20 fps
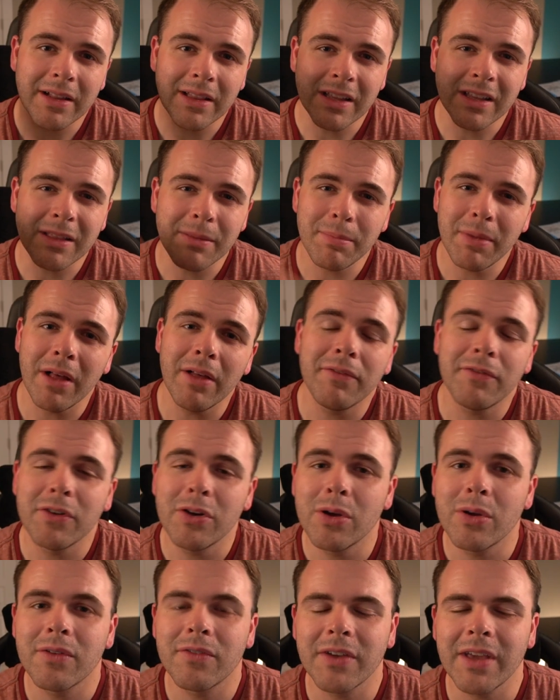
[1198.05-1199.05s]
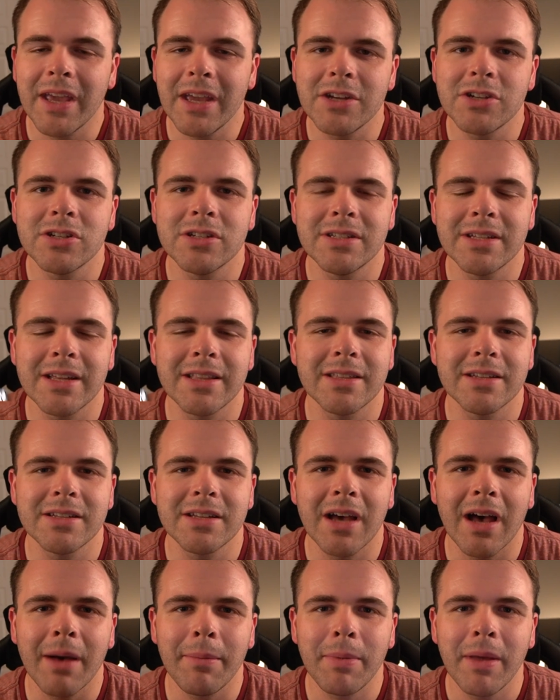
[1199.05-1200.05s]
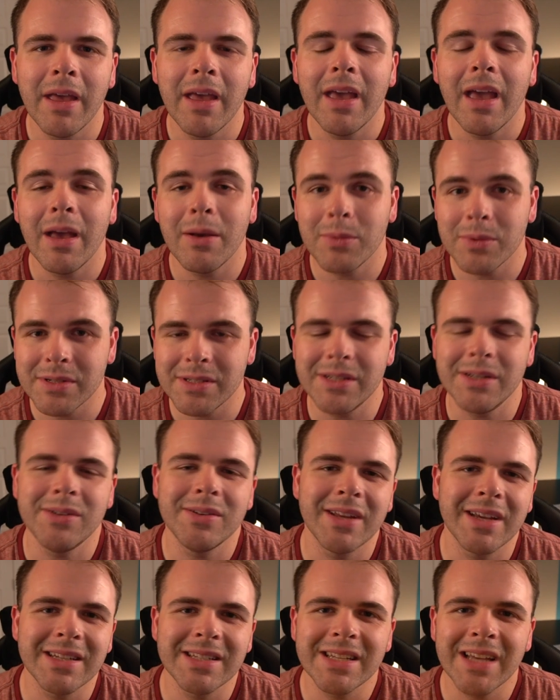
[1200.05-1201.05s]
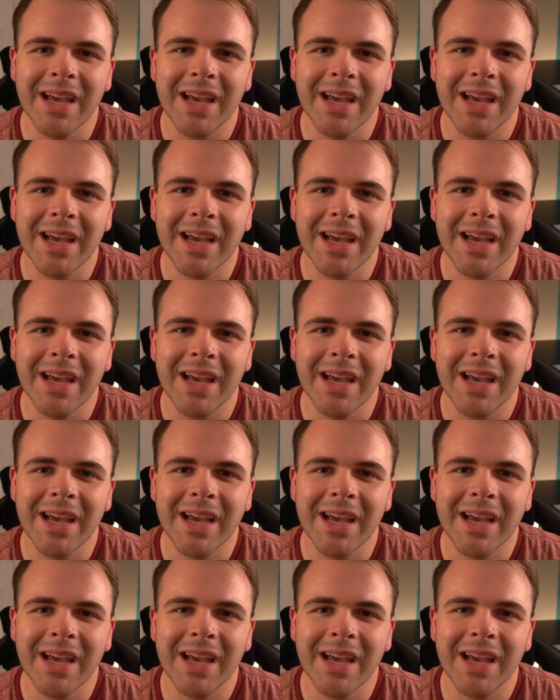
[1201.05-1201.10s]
click the bell for notifications at the top, and we'll see you next